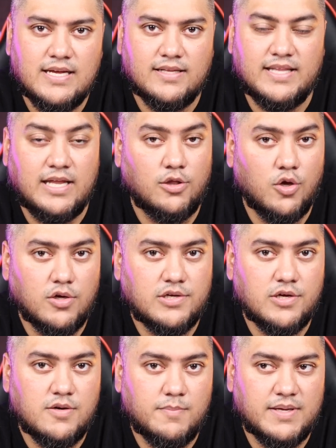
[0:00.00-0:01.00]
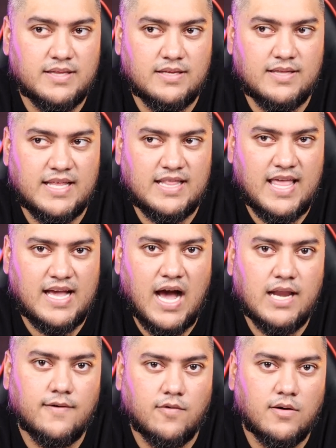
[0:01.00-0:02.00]
They look good, but they
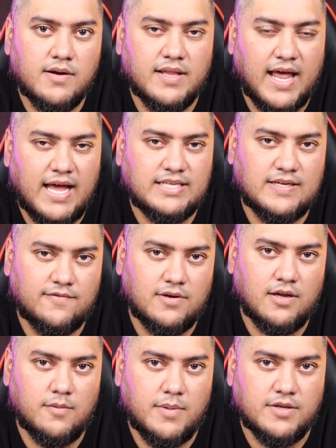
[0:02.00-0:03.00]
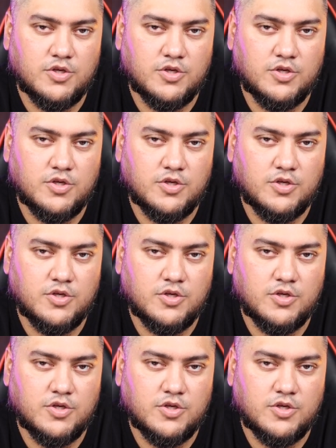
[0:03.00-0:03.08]
kind of hurt in the hands after a little bit.